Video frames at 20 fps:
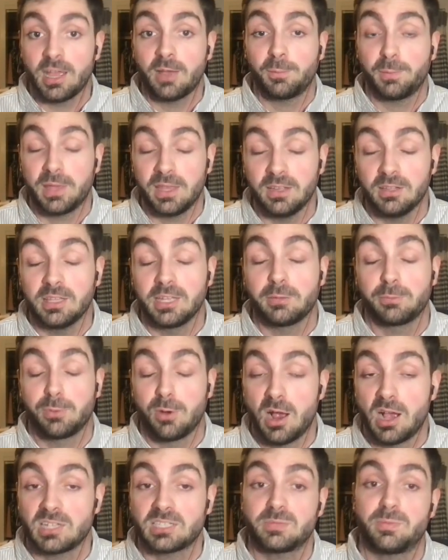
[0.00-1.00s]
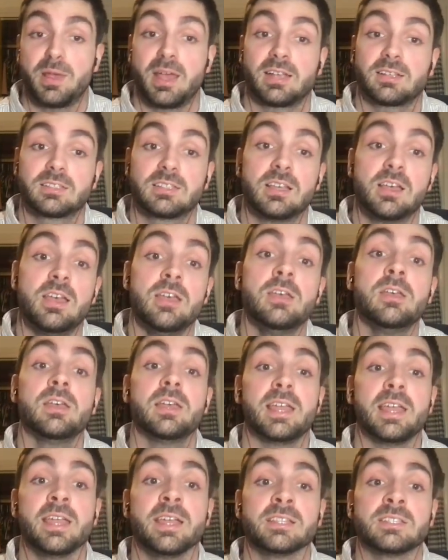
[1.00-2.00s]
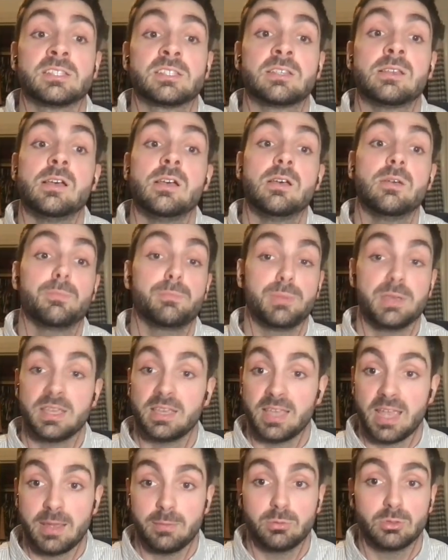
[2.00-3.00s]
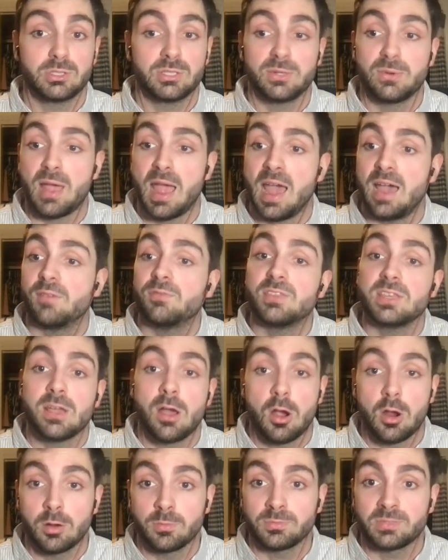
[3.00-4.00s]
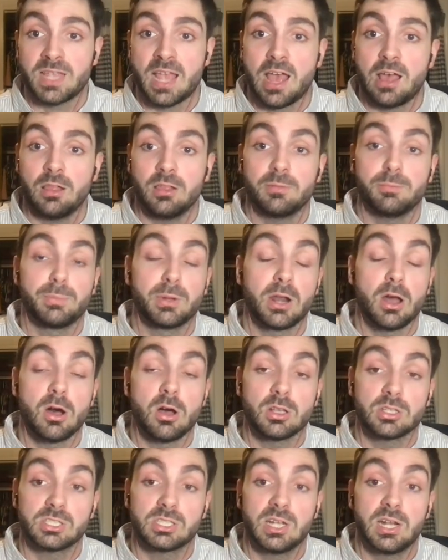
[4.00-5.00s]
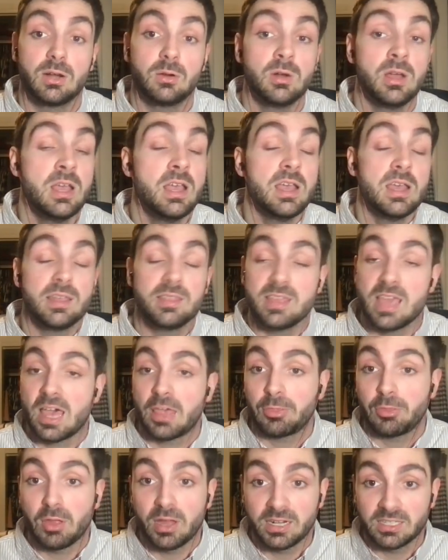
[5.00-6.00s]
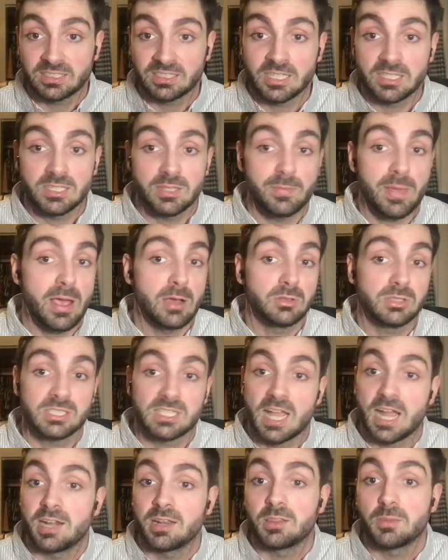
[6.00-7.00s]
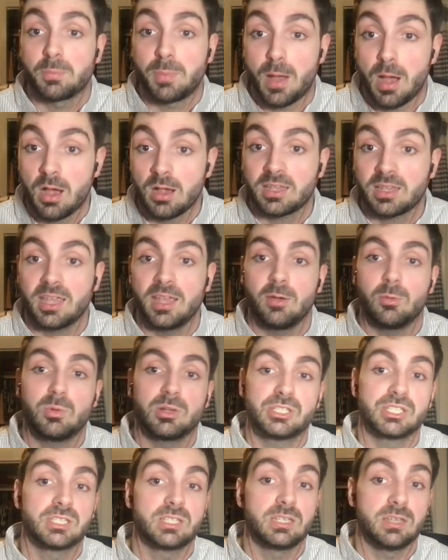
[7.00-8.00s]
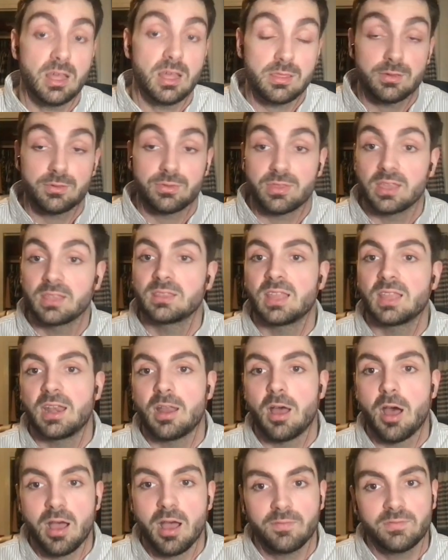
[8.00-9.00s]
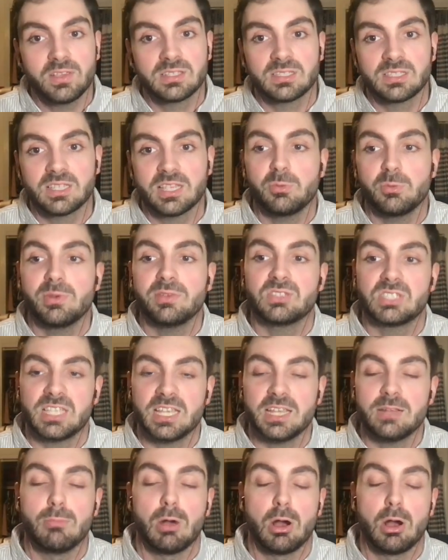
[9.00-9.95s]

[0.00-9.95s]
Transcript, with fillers: appealing prospect. It's being able to have the arm talent, but also the athleticism outside of the pocket, which is another thing that obviously we've seen